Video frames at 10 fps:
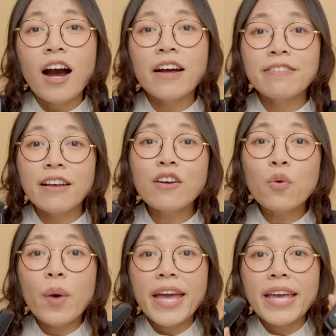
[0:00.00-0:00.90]
Another
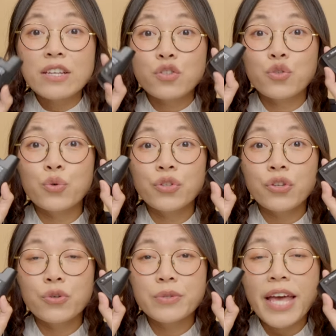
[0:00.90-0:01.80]
way is to
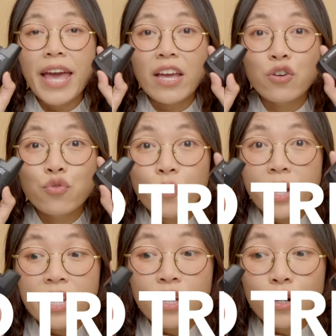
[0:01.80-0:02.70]
use a
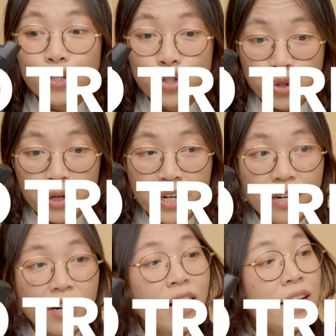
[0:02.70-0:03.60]
radio
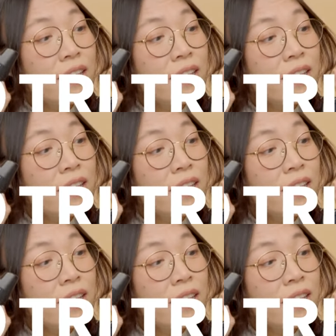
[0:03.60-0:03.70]
trigger.